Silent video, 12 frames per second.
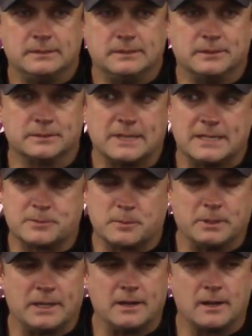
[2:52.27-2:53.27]
those guys were
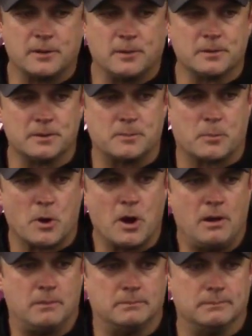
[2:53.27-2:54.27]
planning on going to the
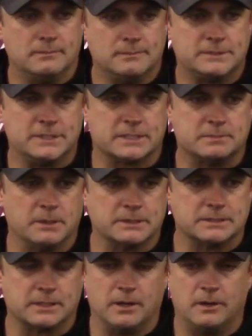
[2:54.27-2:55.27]
prom 6
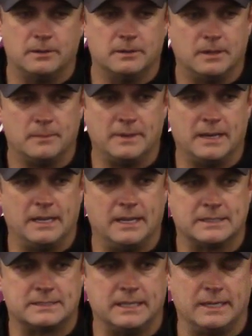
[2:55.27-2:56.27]
months ago. I mean,
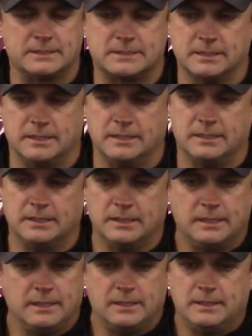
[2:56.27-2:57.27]
it's
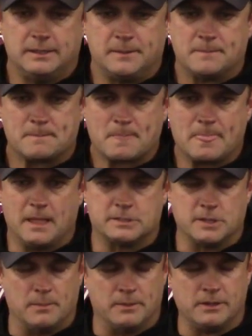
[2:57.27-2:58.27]

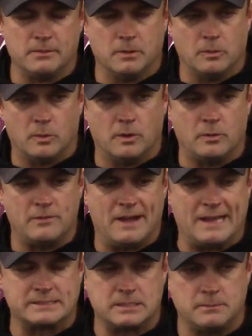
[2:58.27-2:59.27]
unbelievable what we've
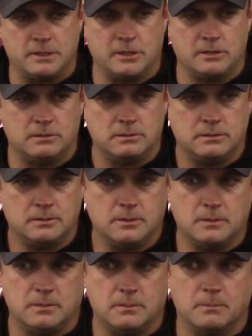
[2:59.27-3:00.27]
asked them to do,
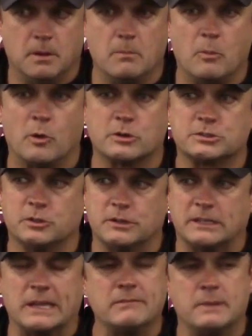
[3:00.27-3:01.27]
but more so
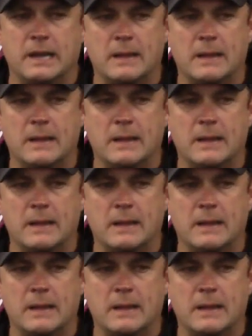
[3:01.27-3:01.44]
that they've been